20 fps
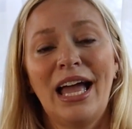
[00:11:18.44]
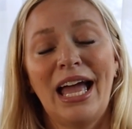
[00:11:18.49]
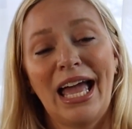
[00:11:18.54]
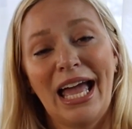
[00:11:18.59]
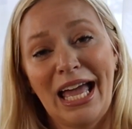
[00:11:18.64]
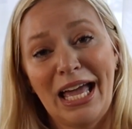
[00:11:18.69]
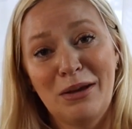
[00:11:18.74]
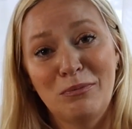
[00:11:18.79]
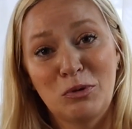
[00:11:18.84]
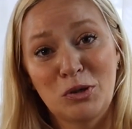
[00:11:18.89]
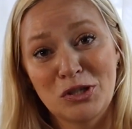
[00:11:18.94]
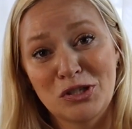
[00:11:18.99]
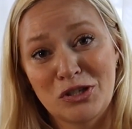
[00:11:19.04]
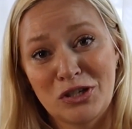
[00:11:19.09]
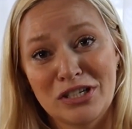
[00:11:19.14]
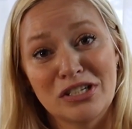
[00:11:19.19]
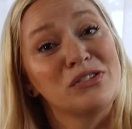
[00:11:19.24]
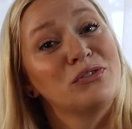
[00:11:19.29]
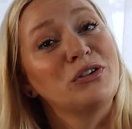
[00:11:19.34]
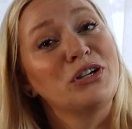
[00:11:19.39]
A, more
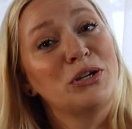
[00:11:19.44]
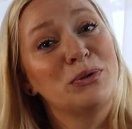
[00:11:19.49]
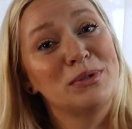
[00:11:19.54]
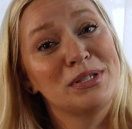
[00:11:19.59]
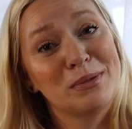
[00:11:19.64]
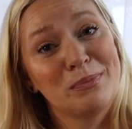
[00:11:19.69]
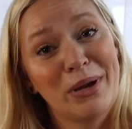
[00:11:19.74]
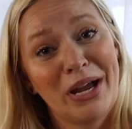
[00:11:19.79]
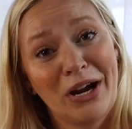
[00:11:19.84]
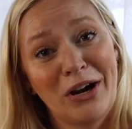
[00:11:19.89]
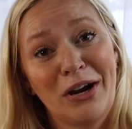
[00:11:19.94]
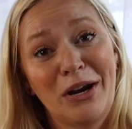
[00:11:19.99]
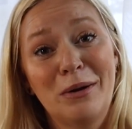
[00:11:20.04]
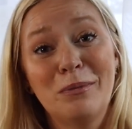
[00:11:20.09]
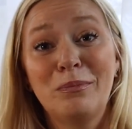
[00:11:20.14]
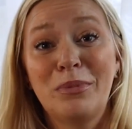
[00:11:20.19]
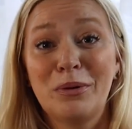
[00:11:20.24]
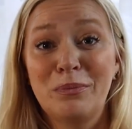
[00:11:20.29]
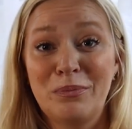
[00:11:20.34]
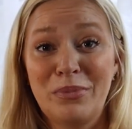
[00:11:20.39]
stress for you as a
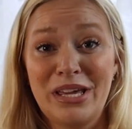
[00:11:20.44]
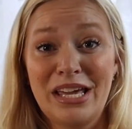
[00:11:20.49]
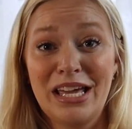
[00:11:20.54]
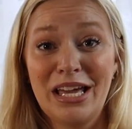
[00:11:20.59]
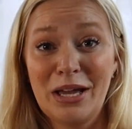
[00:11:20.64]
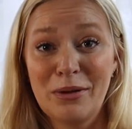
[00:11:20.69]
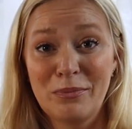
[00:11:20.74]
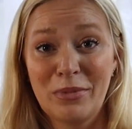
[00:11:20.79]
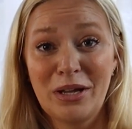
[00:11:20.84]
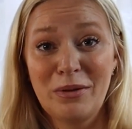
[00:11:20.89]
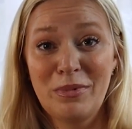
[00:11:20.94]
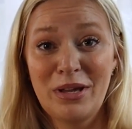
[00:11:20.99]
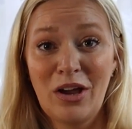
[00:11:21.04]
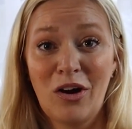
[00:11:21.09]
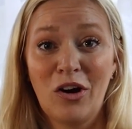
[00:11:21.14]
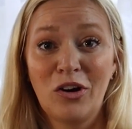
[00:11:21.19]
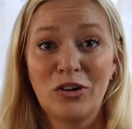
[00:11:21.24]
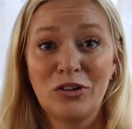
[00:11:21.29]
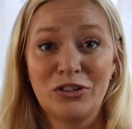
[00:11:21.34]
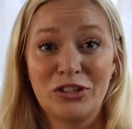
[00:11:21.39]
parent, but B, it might be
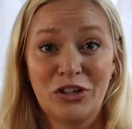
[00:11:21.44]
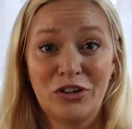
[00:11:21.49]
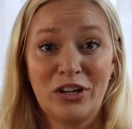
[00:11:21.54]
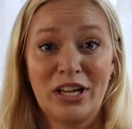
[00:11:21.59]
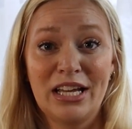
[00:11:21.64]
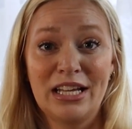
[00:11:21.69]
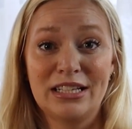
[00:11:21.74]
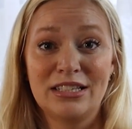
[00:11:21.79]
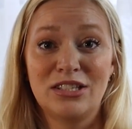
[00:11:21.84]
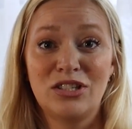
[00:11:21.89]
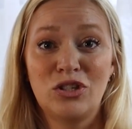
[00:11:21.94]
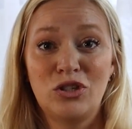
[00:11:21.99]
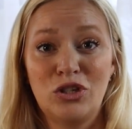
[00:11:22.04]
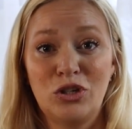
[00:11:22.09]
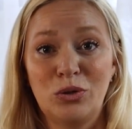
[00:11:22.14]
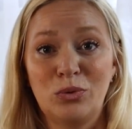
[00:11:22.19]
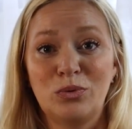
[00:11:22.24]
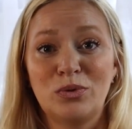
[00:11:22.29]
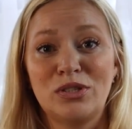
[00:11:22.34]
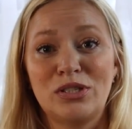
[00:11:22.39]
hard on your kids too.